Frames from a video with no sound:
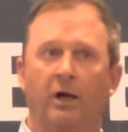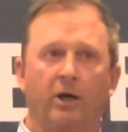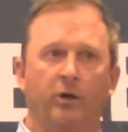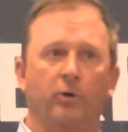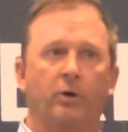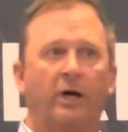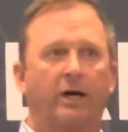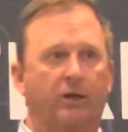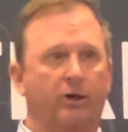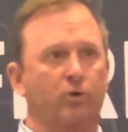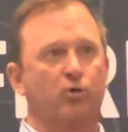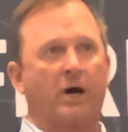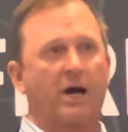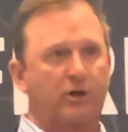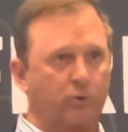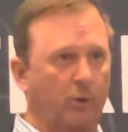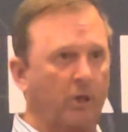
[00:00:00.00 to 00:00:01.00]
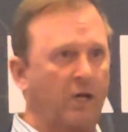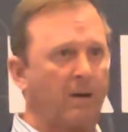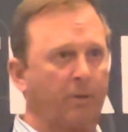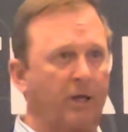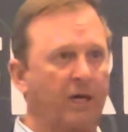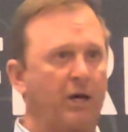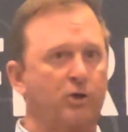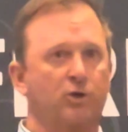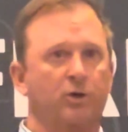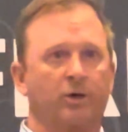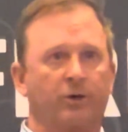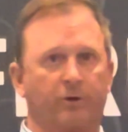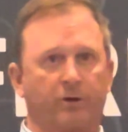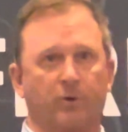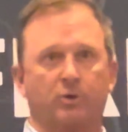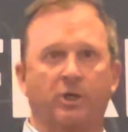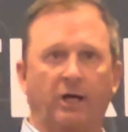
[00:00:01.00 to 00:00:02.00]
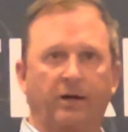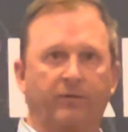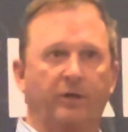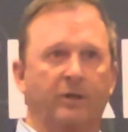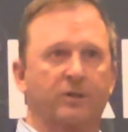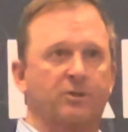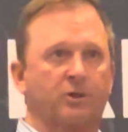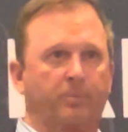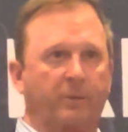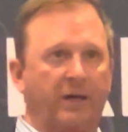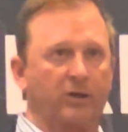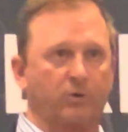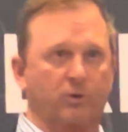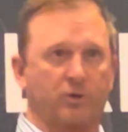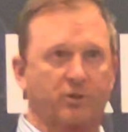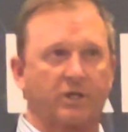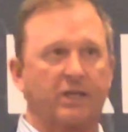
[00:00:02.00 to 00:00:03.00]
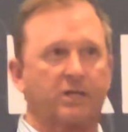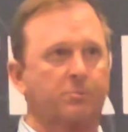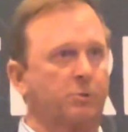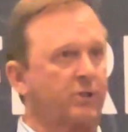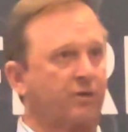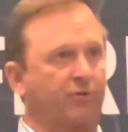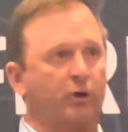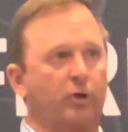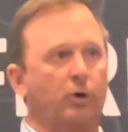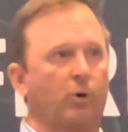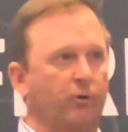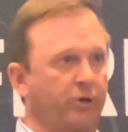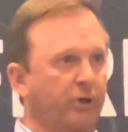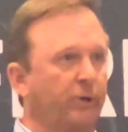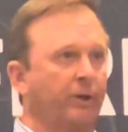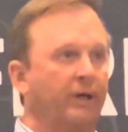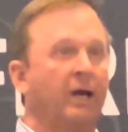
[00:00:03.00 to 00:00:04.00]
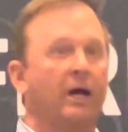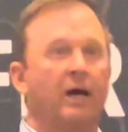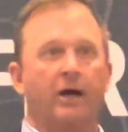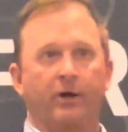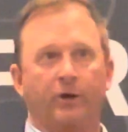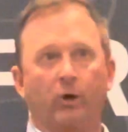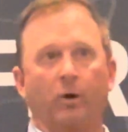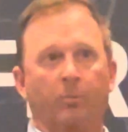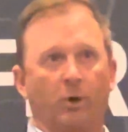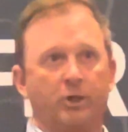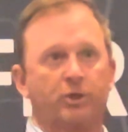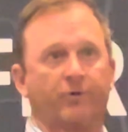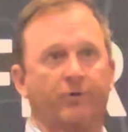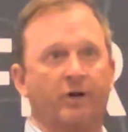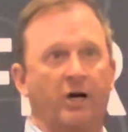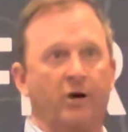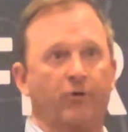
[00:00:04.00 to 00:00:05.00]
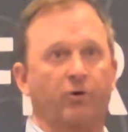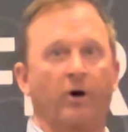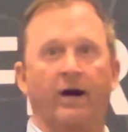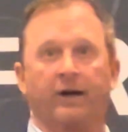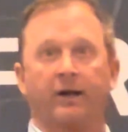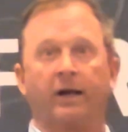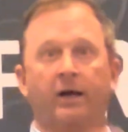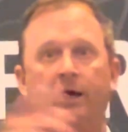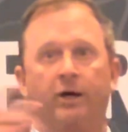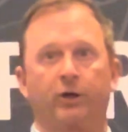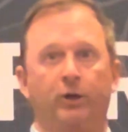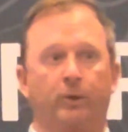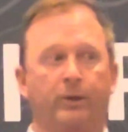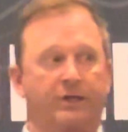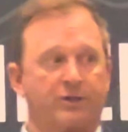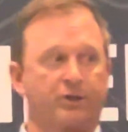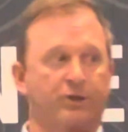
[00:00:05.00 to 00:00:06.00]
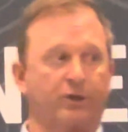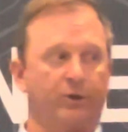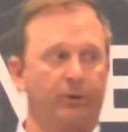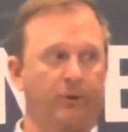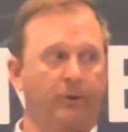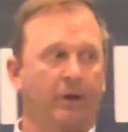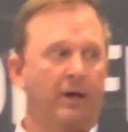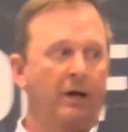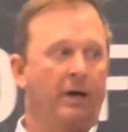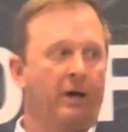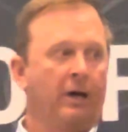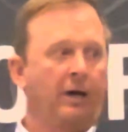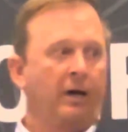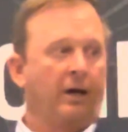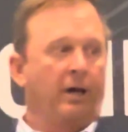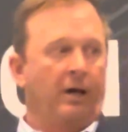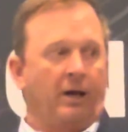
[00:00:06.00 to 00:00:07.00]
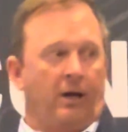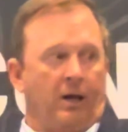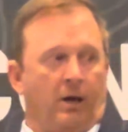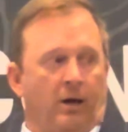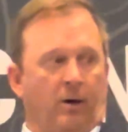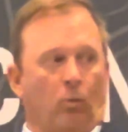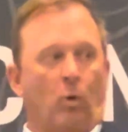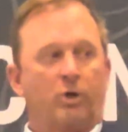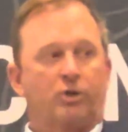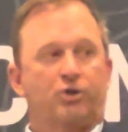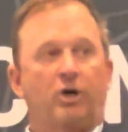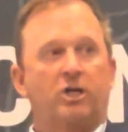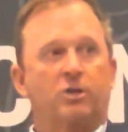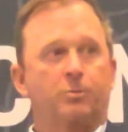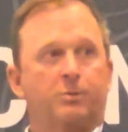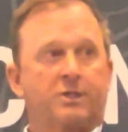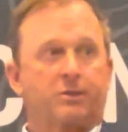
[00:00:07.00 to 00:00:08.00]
you've got a contractual obligation under those covenants to pay those assessments. If you don't do it, you're in breach of contract. You get sued. Once judgment's